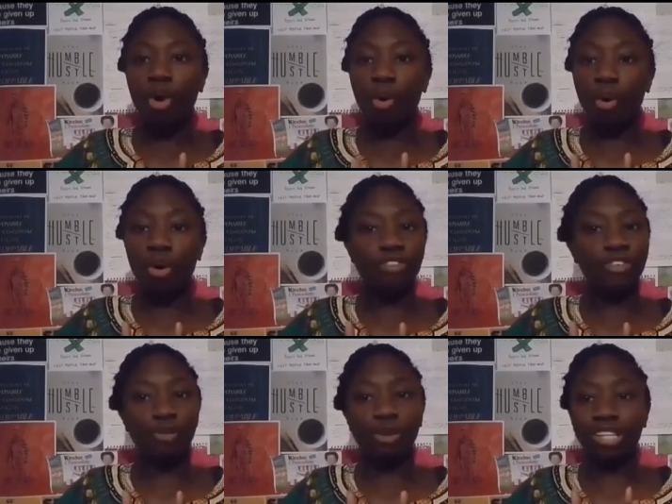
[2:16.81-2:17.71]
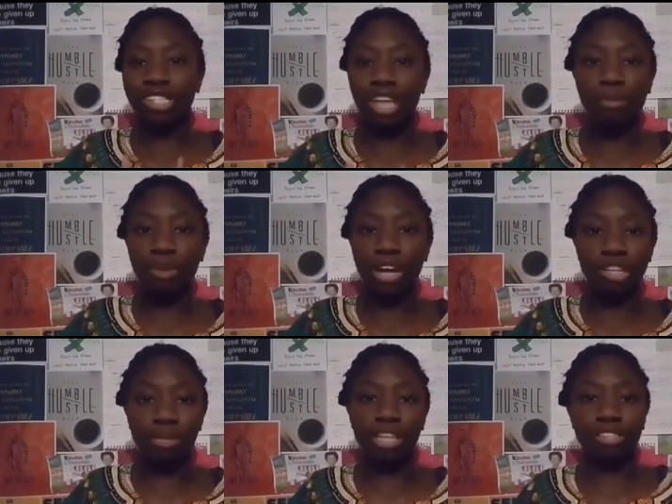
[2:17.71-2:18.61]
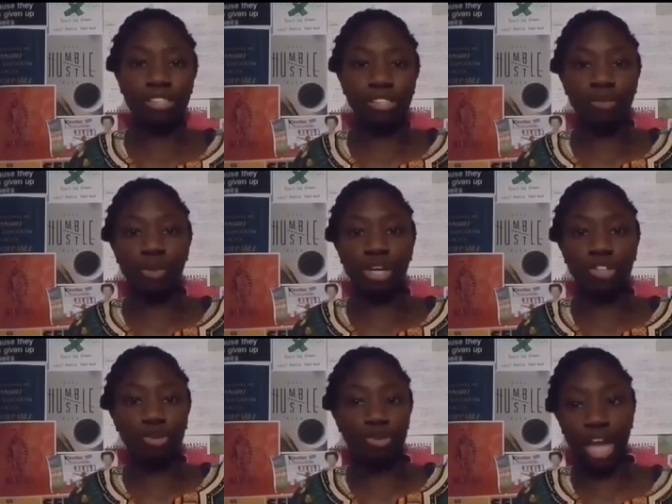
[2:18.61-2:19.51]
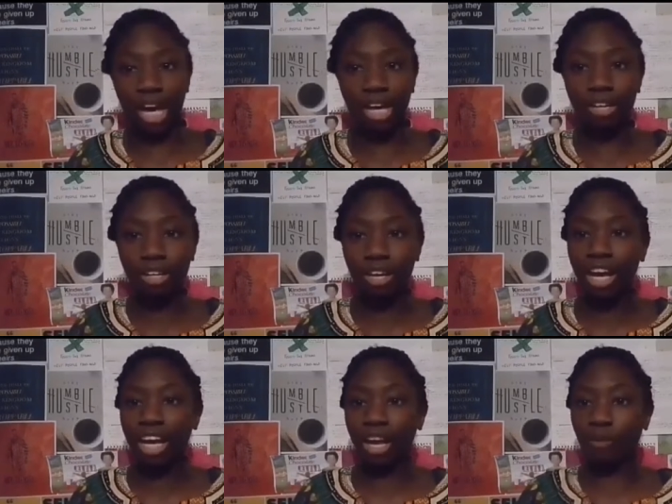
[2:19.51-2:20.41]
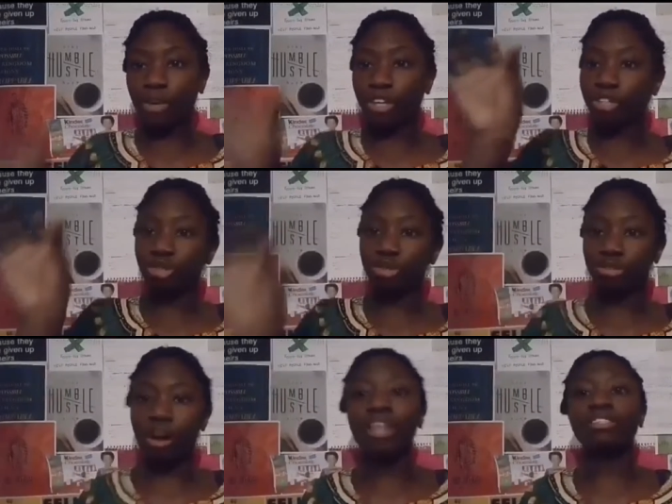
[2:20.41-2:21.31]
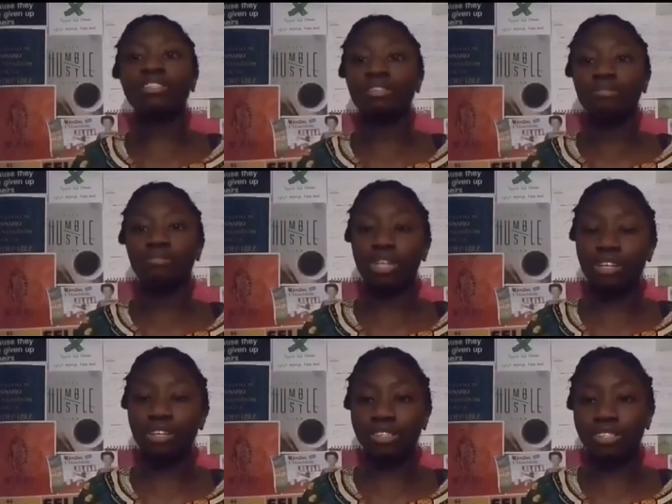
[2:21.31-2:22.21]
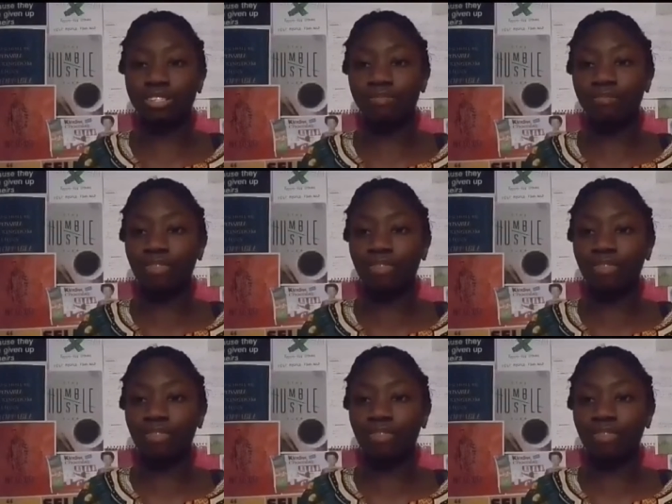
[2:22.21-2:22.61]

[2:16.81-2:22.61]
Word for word: or if you want to separate them into week two day and week two night because